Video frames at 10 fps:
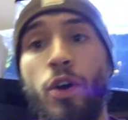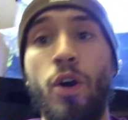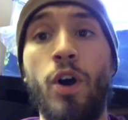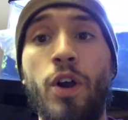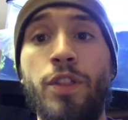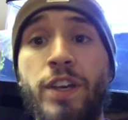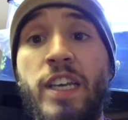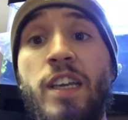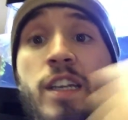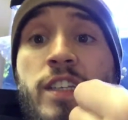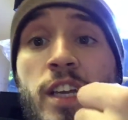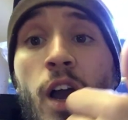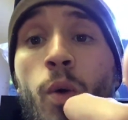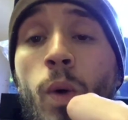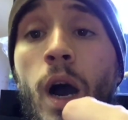are the King of
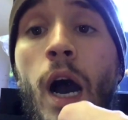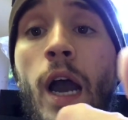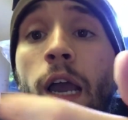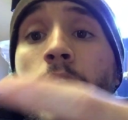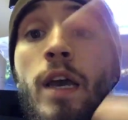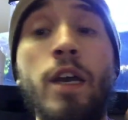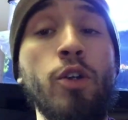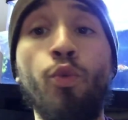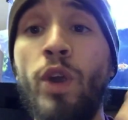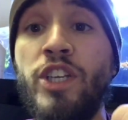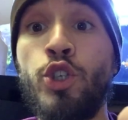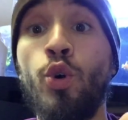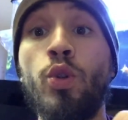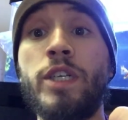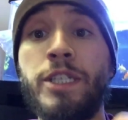DIY,
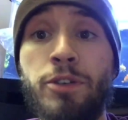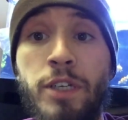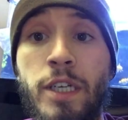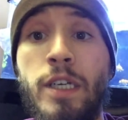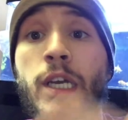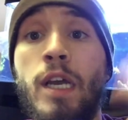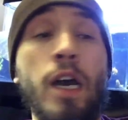Rachel Leary,